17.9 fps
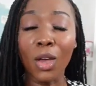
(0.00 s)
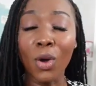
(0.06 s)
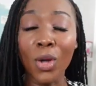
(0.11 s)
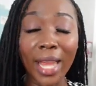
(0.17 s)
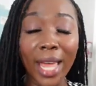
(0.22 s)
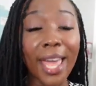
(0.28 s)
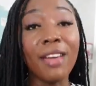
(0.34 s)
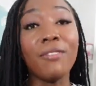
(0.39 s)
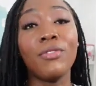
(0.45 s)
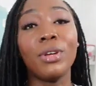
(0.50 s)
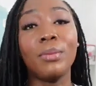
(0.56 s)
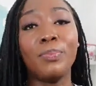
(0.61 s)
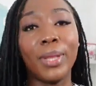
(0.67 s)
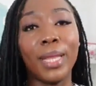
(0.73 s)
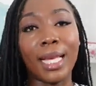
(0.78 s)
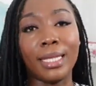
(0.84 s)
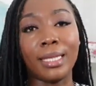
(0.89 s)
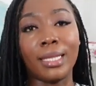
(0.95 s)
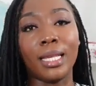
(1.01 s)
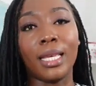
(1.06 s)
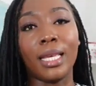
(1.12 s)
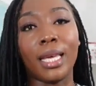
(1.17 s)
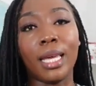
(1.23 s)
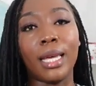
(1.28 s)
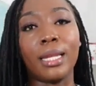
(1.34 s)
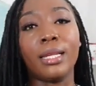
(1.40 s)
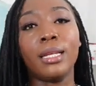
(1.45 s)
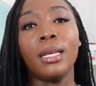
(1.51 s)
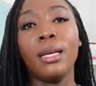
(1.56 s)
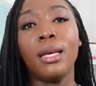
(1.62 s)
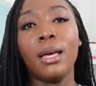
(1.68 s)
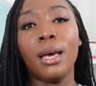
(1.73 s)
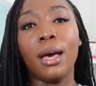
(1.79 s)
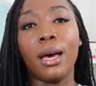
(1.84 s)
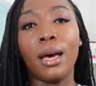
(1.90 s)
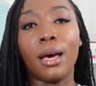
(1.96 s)
on every plastic and
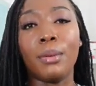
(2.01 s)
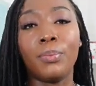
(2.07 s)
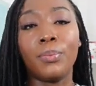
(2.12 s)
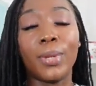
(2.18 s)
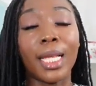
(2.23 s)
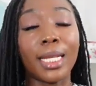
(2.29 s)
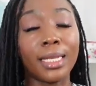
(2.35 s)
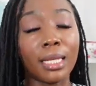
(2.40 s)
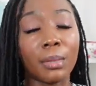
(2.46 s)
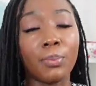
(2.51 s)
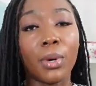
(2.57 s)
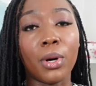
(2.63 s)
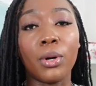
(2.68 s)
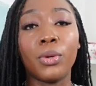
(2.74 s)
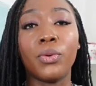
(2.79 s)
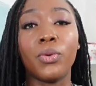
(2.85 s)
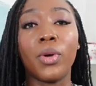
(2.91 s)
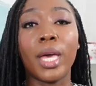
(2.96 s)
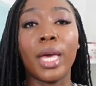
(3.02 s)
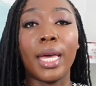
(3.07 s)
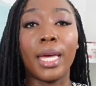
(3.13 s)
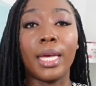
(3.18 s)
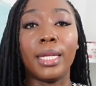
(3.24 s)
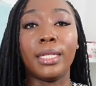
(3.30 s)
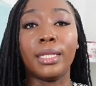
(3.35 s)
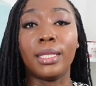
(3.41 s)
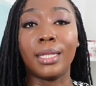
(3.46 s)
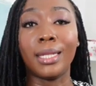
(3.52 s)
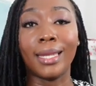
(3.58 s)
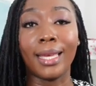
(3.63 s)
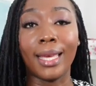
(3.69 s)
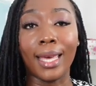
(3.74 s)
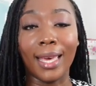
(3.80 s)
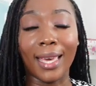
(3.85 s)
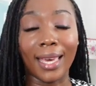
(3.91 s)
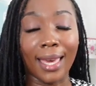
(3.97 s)
um, plastic bottle and
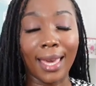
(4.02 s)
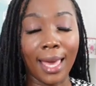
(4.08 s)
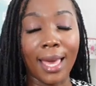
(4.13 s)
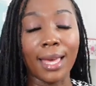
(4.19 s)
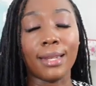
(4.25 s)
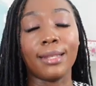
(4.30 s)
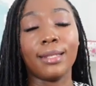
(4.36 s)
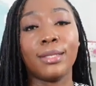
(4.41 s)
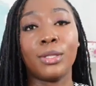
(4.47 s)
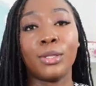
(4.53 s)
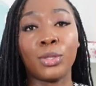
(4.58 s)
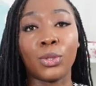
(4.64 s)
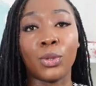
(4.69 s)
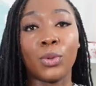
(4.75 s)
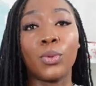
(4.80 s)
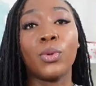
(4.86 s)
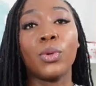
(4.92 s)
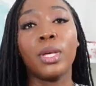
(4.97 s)
I can. So